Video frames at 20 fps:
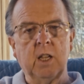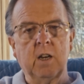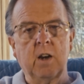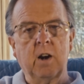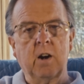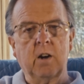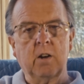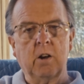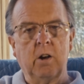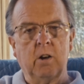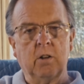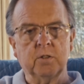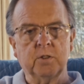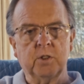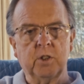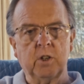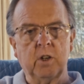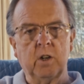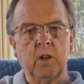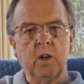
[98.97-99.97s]
in our
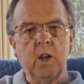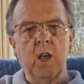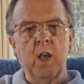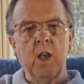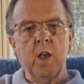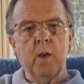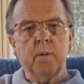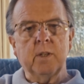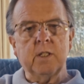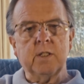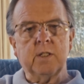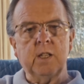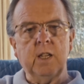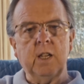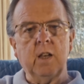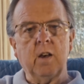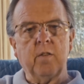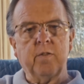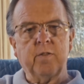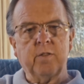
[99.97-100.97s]
culture, but
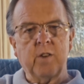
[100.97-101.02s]
C.L.